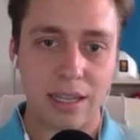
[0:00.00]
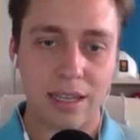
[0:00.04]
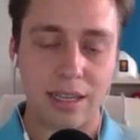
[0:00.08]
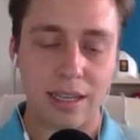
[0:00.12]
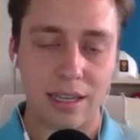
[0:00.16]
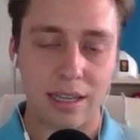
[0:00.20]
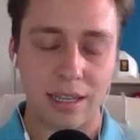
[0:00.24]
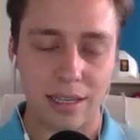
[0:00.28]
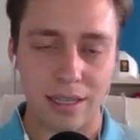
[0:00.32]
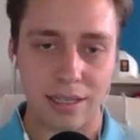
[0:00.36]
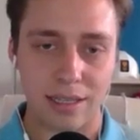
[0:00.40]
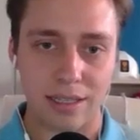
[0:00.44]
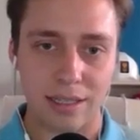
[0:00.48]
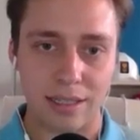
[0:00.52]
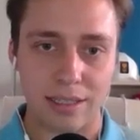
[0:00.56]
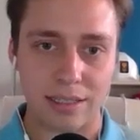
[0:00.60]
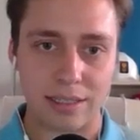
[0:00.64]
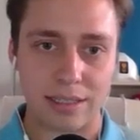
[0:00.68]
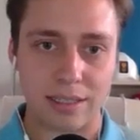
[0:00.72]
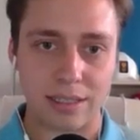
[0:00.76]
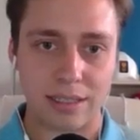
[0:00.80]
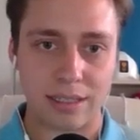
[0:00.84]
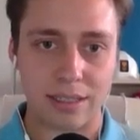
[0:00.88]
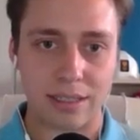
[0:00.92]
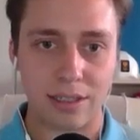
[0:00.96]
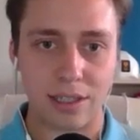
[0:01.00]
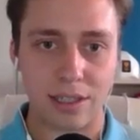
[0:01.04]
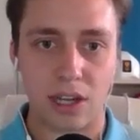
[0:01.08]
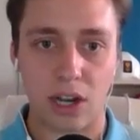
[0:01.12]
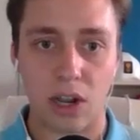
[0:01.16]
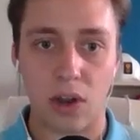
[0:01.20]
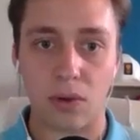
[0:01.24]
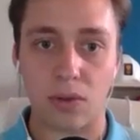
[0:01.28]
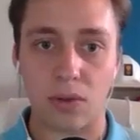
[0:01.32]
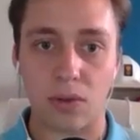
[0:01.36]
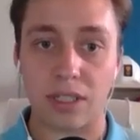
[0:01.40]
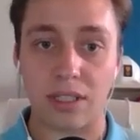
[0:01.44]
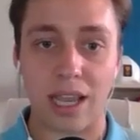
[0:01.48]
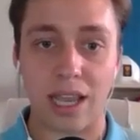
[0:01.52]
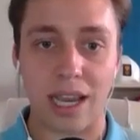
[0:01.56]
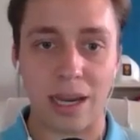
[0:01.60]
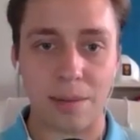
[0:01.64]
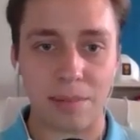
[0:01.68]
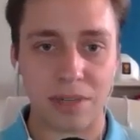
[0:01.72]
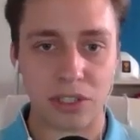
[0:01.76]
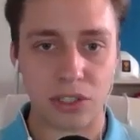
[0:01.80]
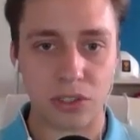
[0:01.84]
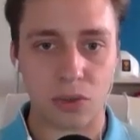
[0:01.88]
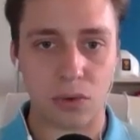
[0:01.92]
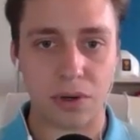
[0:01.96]
is you know the
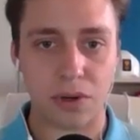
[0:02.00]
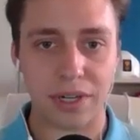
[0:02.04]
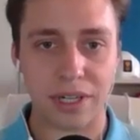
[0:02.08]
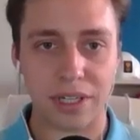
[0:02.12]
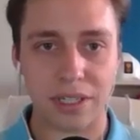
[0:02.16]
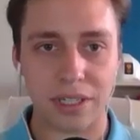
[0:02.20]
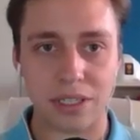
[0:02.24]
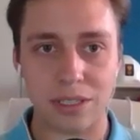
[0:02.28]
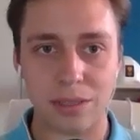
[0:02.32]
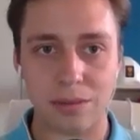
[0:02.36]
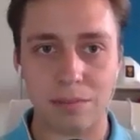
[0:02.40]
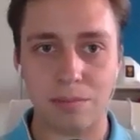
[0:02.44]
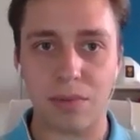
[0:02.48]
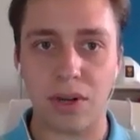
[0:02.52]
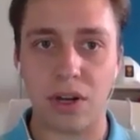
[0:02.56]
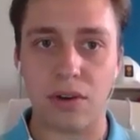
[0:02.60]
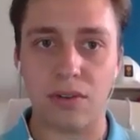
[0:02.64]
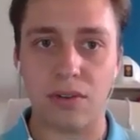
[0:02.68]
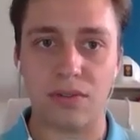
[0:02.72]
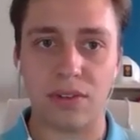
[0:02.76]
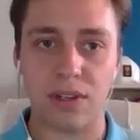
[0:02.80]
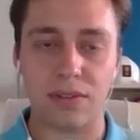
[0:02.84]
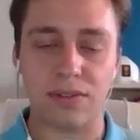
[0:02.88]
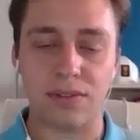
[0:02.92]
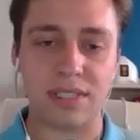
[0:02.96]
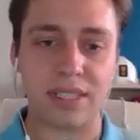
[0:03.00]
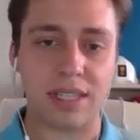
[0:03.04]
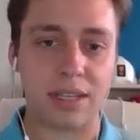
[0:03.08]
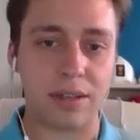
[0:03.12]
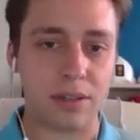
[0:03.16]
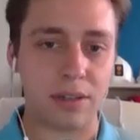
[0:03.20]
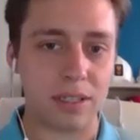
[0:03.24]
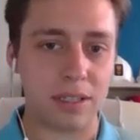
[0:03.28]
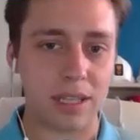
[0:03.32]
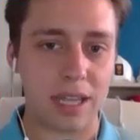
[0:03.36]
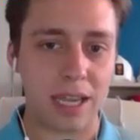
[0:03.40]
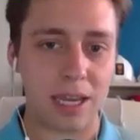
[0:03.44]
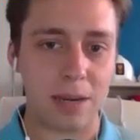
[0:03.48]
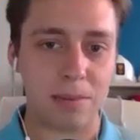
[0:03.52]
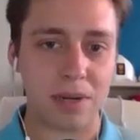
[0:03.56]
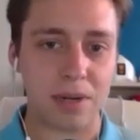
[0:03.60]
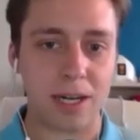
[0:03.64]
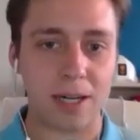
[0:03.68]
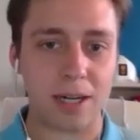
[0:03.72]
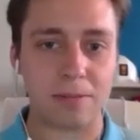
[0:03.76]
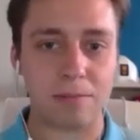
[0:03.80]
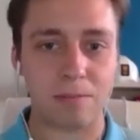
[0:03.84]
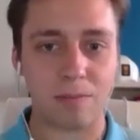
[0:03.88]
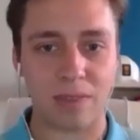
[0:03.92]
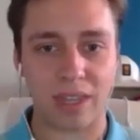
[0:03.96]
labor shortage, both with skilled
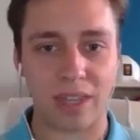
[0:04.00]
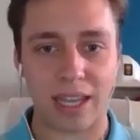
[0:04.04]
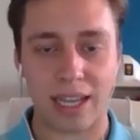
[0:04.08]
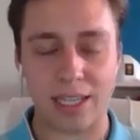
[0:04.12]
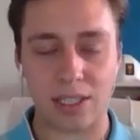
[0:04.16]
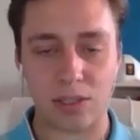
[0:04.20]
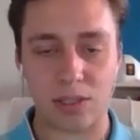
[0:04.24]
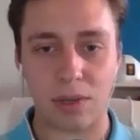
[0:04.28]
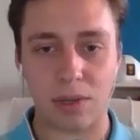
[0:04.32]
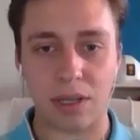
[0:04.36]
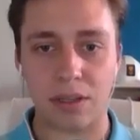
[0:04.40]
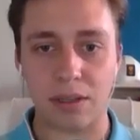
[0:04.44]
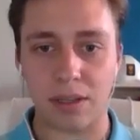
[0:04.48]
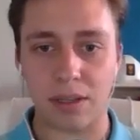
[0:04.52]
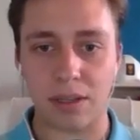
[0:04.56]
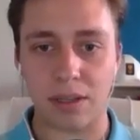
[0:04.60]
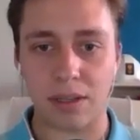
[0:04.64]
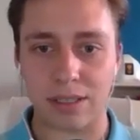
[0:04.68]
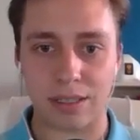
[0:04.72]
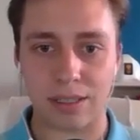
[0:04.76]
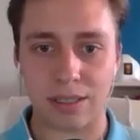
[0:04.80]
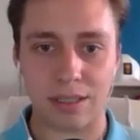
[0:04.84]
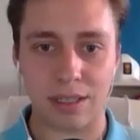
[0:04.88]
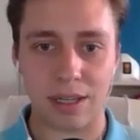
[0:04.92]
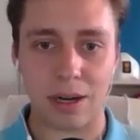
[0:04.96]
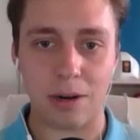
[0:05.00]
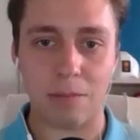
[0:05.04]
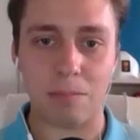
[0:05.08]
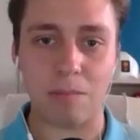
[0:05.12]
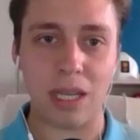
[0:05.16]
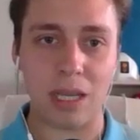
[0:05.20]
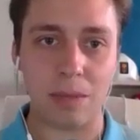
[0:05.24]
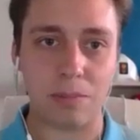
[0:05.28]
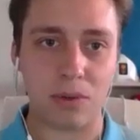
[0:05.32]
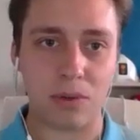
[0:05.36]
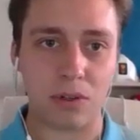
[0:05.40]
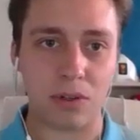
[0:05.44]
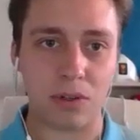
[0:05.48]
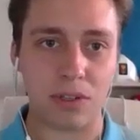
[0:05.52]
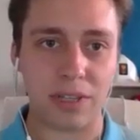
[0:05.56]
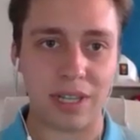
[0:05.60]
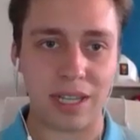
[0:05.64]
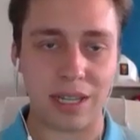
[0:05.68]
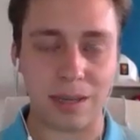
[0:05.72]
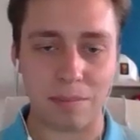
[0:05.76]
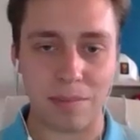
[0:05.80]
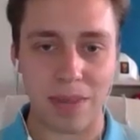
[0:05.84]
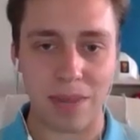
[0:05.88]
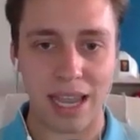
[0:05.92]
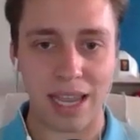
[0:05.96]
labor as well as you know people
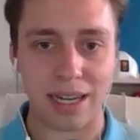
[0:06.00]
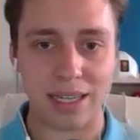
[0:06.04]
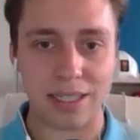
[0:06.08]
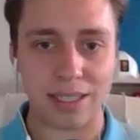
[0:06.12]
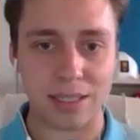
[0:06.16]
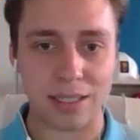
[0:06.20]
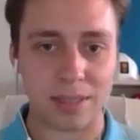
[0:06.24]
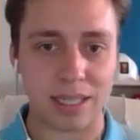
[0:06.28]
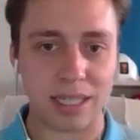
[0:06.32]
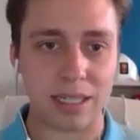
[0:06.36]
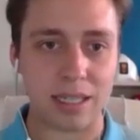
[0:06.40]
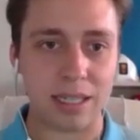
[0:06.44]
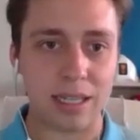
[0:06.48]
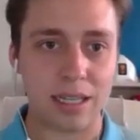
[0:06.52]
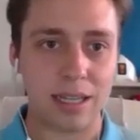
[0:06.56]
and management.